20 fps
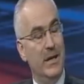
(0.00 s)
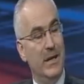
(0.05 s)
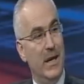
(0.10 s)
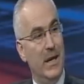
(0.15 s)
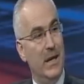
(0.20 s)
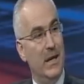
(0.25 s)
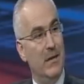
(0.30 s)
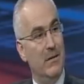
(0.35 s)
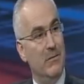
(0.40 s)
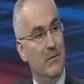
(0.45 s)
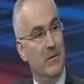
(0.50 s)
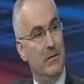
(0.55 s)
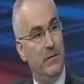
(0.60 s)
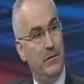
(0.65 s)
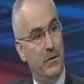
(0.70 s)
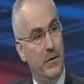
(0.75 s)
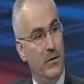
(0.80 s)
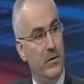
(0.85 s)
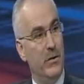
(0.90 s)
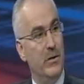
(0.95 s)
can
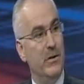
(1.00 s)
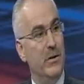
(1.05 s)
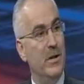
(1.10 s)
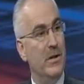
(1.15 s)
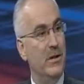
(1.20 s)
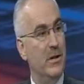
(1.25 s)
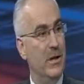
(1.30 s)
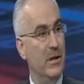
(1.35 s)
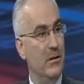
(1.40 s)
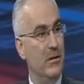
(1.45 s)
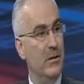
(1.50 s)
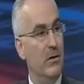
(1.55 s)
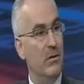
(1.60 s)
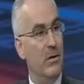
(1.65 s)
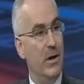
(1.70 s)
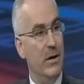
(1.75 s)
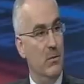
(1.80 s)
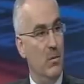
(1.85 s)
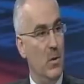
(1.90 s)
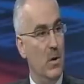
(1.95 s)
further
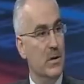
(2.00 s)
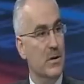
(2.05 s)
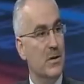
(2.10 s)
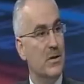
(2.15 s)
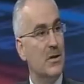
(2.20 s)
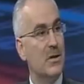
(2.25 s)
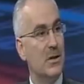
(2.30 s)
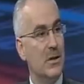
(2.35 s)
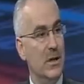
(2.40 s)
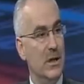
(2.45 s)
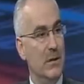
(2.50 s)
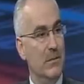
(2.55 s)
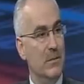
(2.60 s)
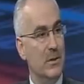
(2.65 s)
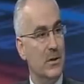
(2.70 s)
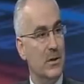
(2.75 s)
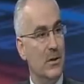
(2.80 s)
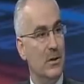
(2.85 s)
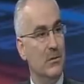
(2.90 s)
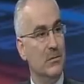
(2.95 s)
deteriorate one's sleep.
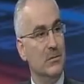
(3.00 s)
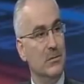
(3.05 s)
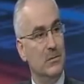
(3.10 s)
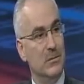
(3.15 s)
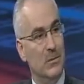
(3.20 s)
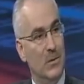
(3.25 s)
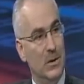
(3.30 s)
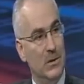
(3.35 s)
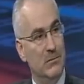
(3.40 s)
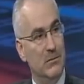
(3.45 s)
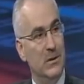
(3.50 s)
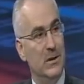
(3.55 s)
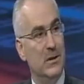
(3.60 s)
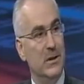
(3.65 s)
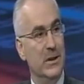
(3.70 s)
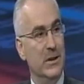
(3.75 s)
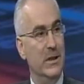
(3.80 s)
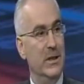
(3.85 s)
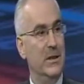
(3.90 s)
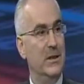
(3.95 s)
So one
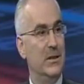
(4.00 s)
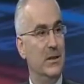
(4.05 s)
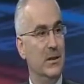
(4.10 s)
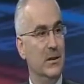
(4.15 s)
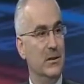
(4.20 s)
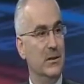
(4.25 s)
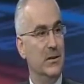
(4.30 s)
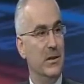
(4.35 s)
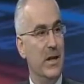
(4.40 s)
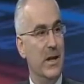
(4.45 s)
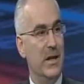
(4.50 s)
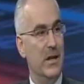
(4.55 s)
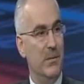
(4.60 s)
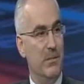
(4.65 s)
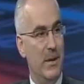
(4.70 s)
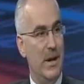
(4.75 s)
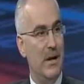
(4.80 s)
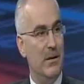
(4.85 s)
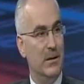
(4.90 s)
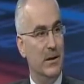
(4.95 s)
really needs to think
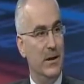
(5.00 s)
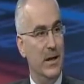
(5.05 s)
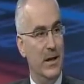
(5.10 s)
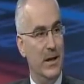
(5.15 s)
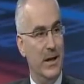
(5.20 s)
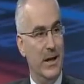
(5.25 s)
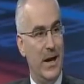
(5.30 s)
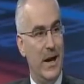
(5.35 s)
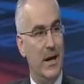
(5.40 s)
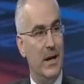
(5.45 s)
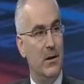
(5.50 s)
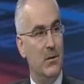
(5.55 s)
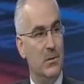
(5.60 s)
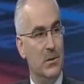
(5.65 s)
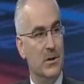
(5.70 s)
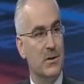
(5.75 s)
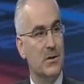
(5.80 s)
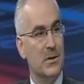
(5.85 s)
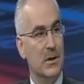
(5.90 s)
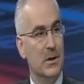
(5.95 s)
about getting
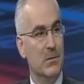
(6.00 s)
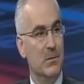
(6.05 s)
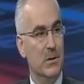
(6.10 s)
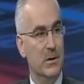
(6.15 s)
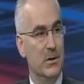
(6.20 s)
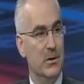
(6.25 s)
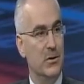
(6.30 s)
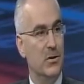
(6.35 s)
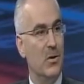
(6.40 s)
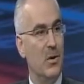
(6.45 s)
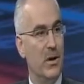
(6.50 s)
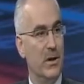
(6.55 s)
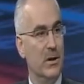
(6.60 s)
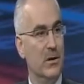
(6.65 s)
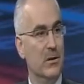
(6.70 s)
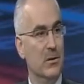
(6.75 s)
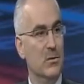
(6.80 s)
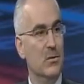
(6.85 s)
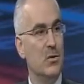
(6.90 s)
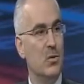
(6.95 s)
adequate sleep when you're trying to
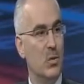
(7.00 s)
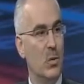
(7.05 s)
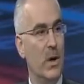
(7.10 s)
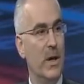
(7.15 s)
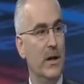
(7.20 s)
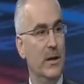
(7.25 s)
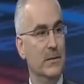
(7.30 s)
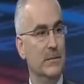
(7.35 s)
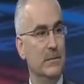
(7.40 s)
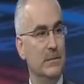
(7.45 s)
lose weight.